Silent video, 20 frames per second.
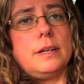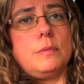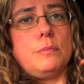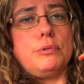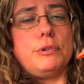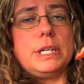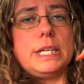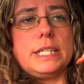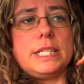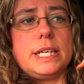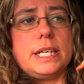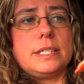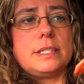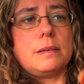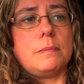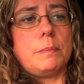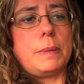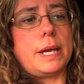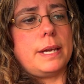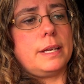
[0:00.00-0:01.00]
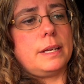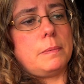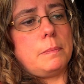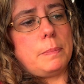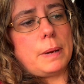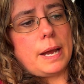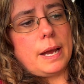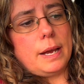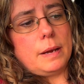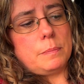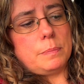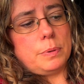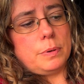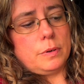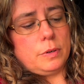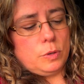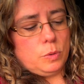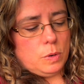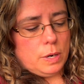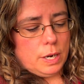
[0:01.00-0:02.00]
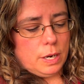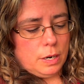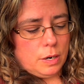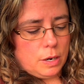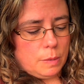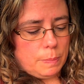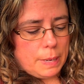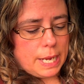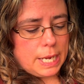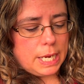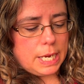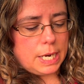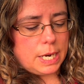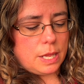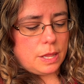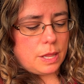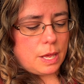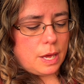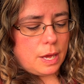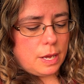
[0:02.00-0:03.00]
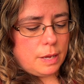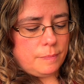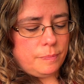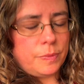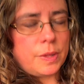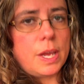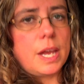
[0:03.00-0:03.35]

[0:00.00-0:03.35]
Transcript: pretty decent bacon bap. Quite a lot of bacon in there.